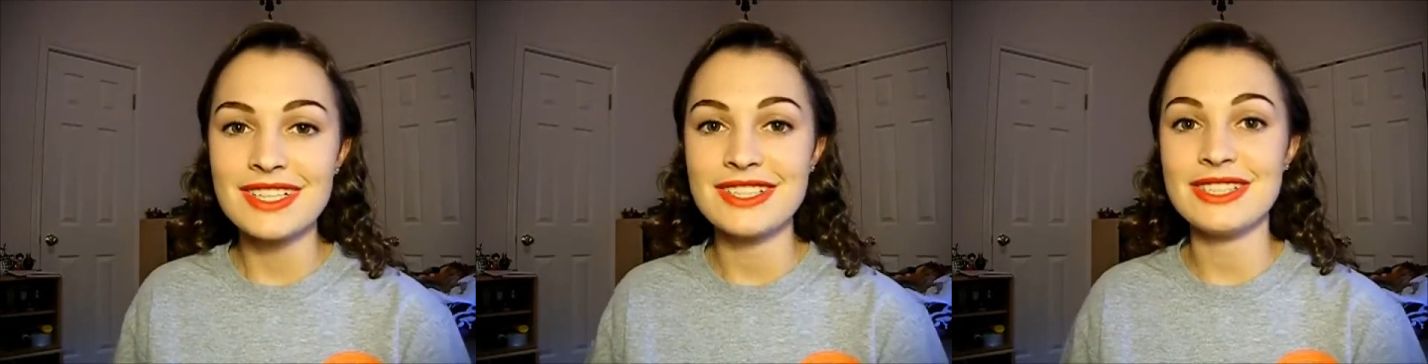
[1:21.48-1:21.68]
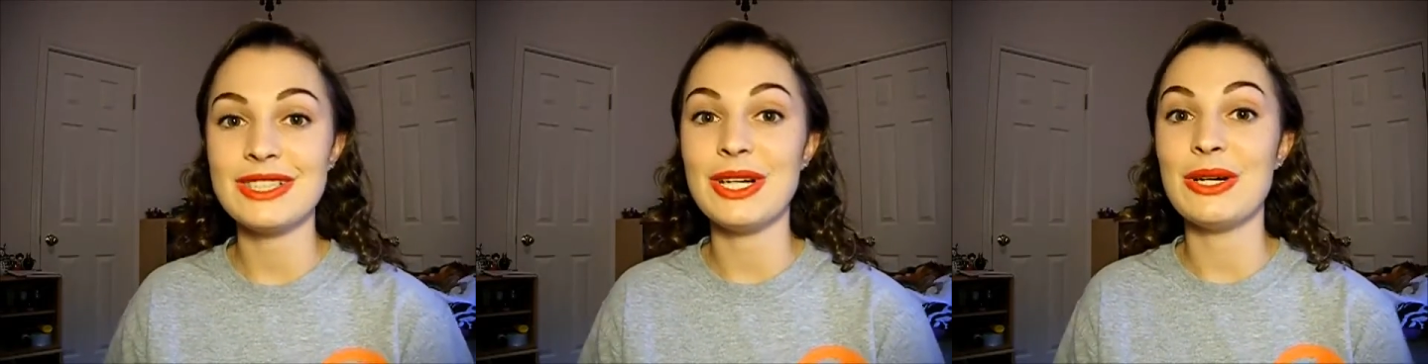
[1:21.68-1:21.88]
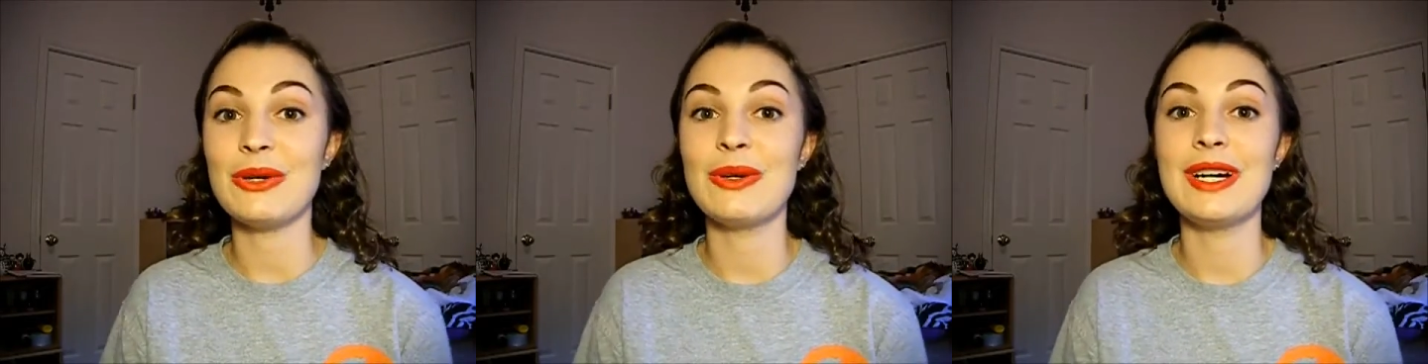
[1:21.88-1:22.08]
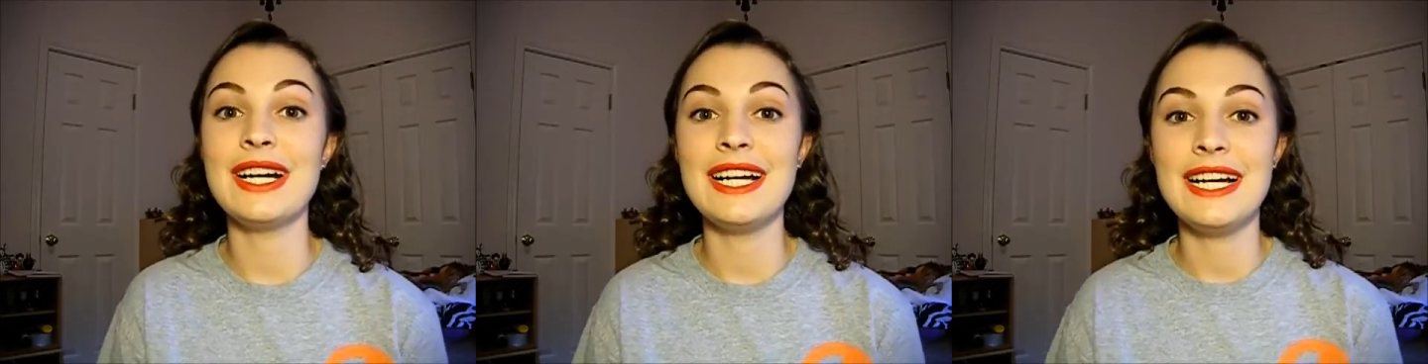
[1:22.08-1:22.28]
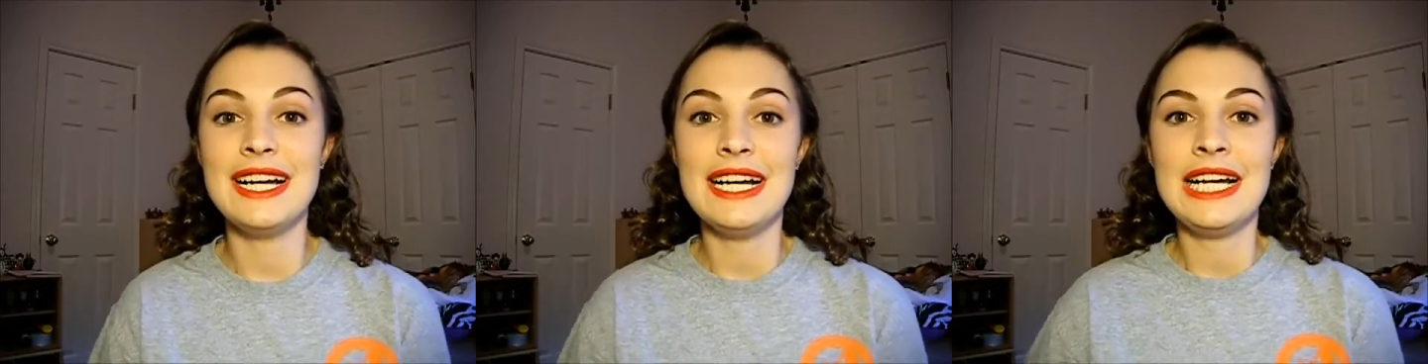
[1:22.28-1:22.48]
So
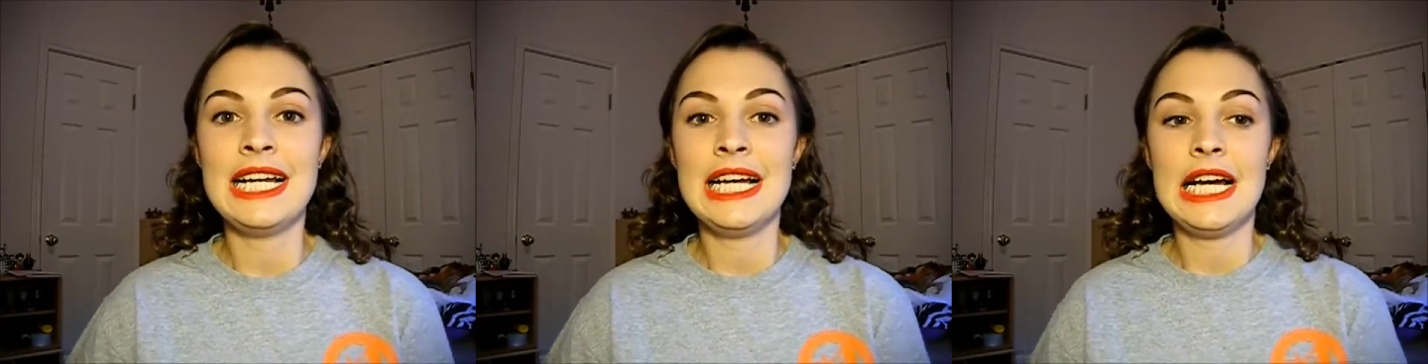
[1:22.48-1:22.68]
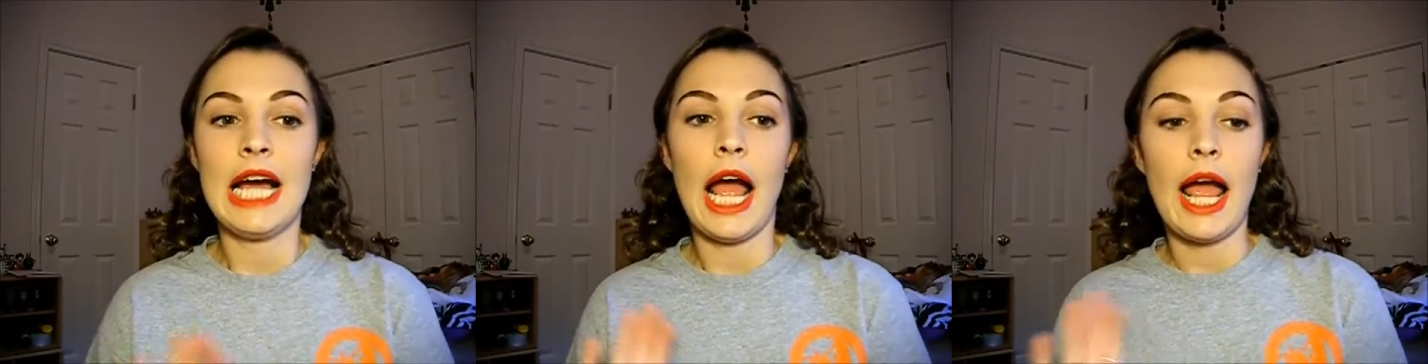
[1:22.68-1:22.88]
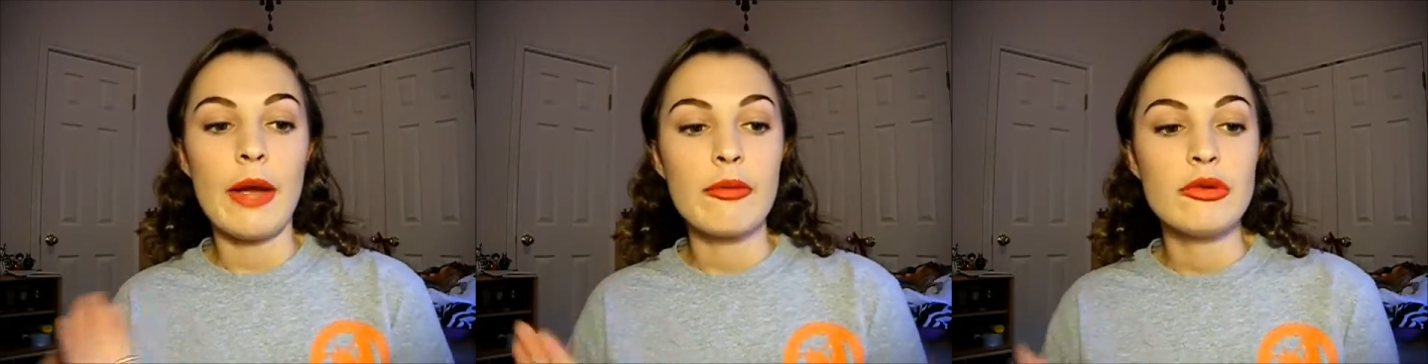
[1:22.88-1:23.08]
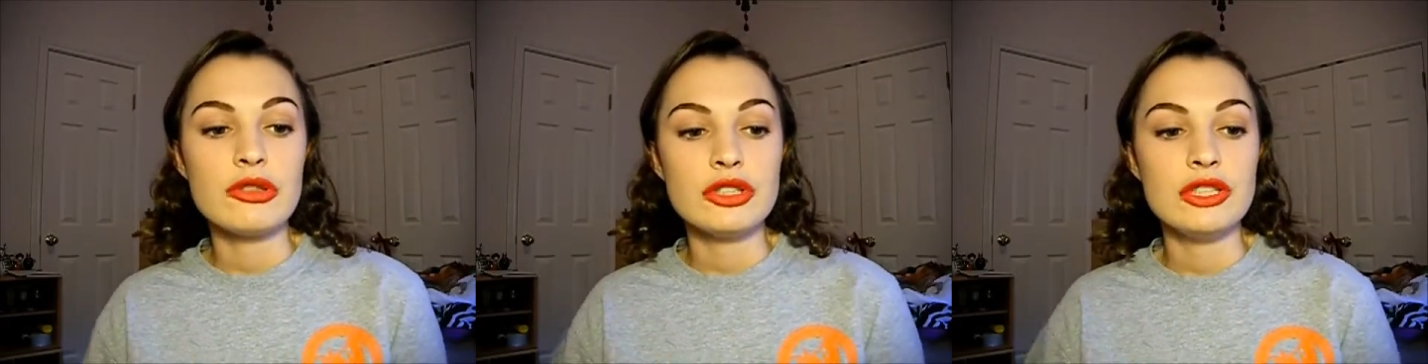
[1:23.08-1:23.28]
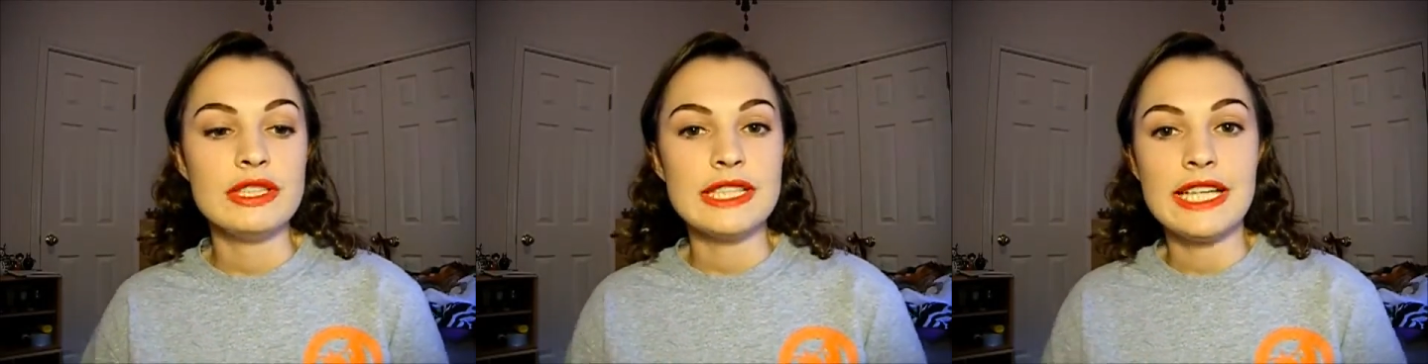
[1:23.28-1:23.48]
I
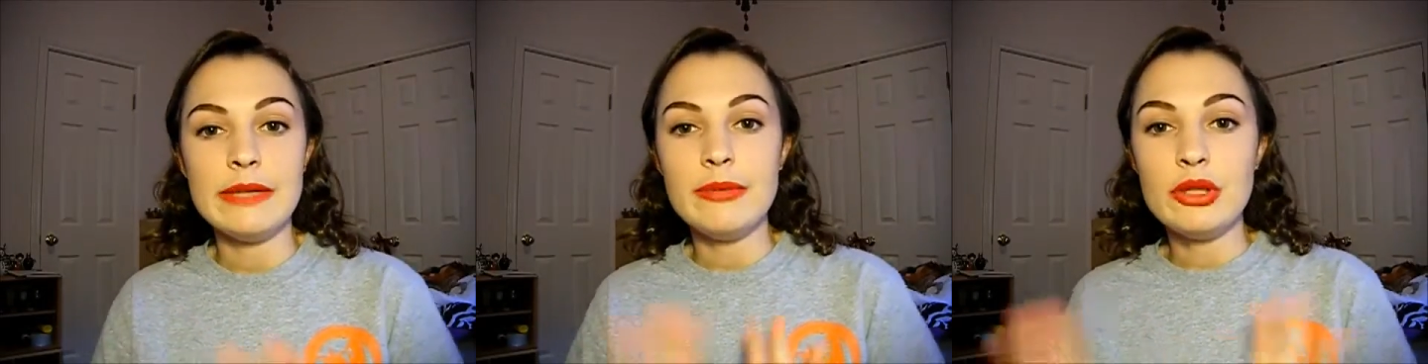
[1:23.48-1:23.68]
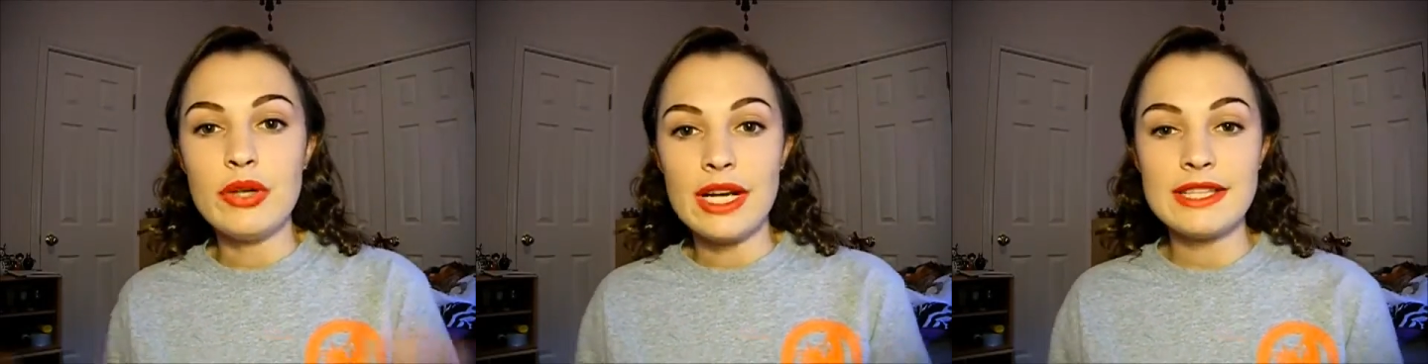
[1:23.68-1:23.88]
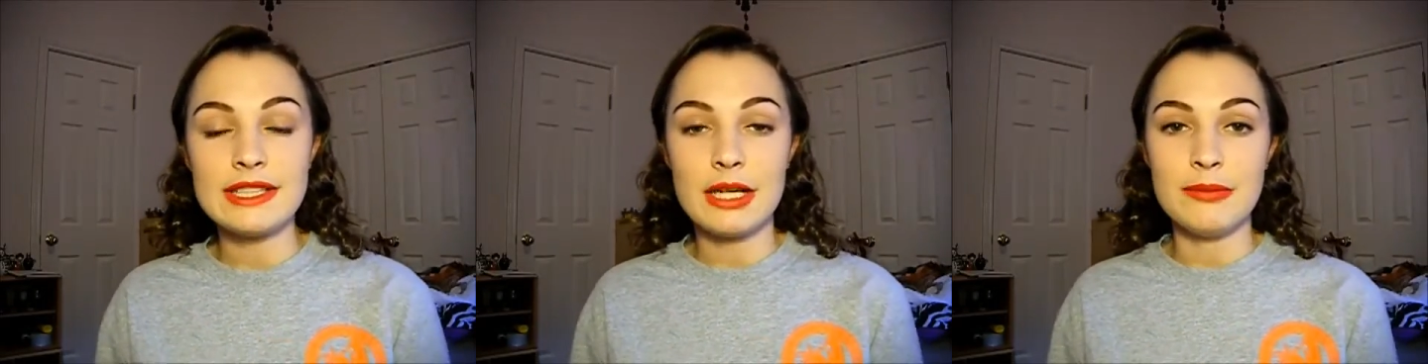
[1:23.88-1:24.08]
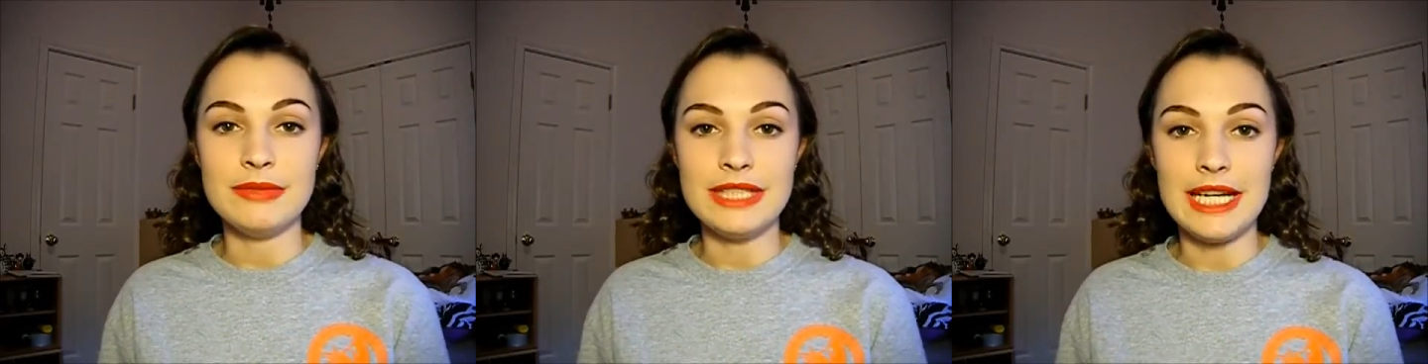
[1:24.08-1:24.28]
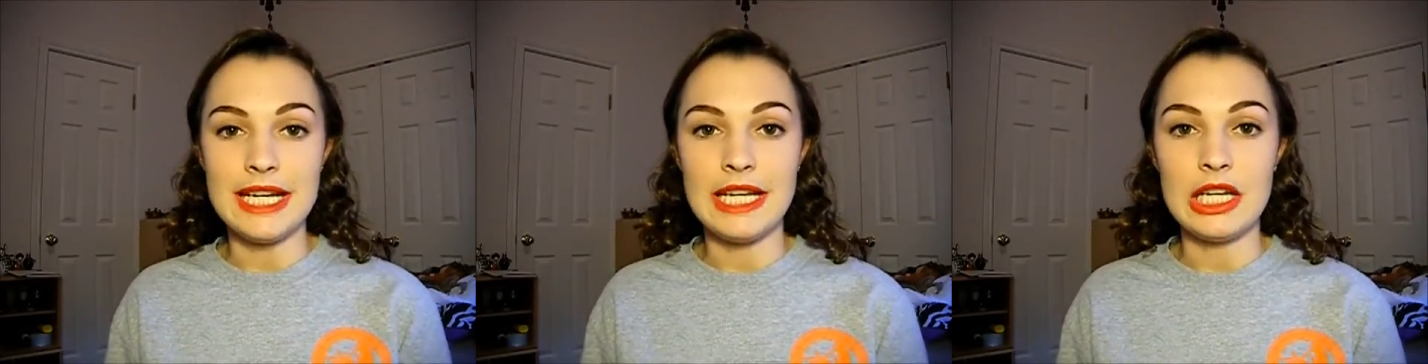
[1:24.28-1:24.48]
will just keep you guys
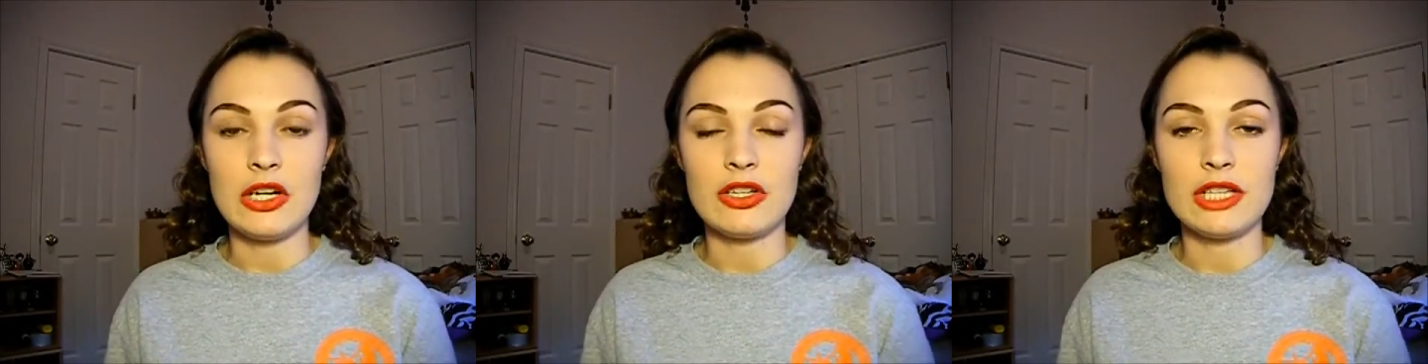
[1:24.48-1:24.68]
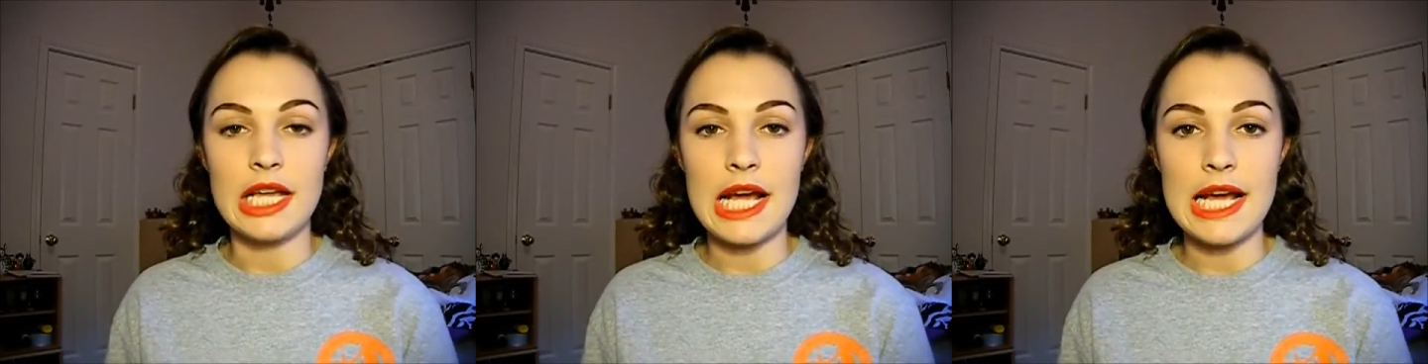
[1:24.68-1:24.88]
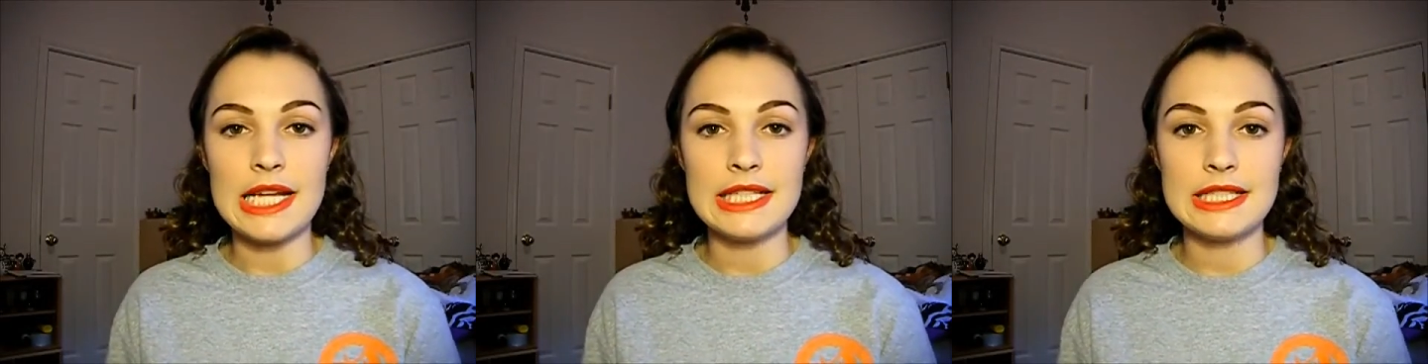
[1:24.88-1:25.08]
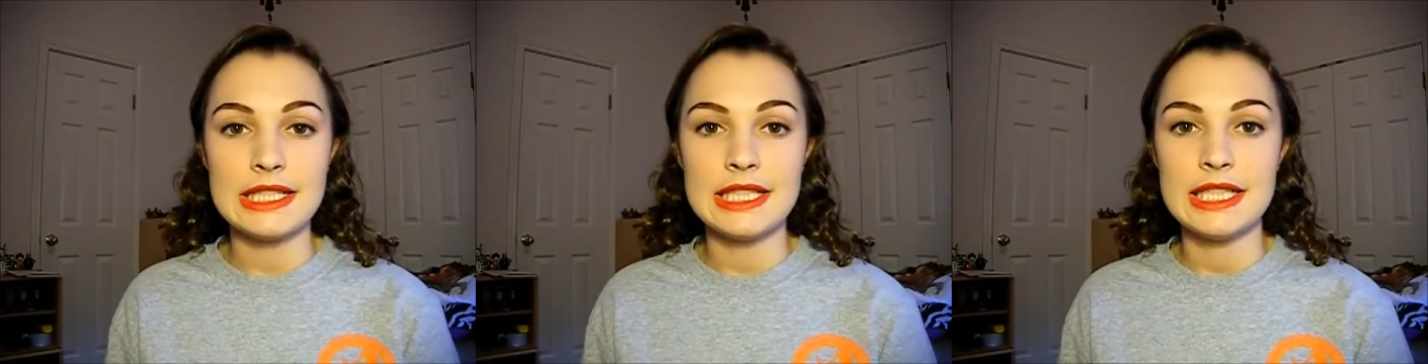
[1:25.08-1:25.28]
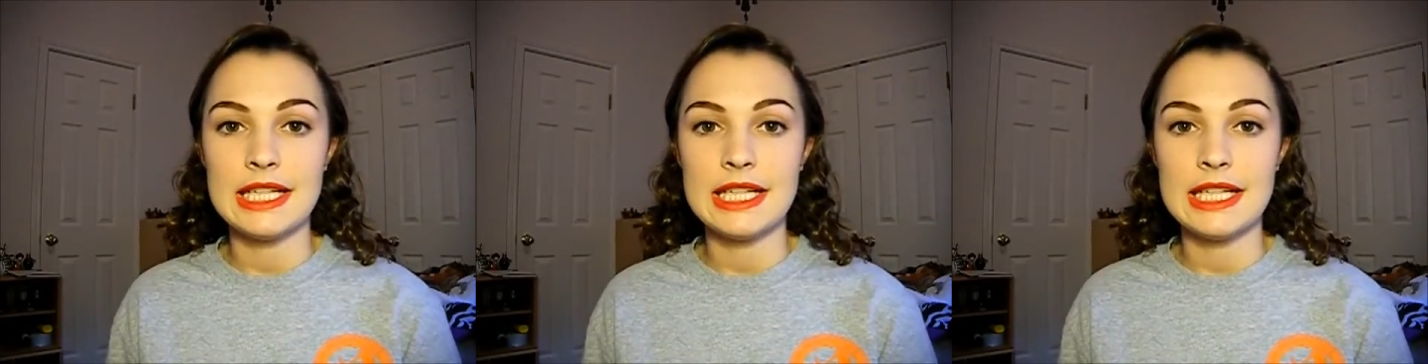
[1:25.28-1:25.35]
updated on that.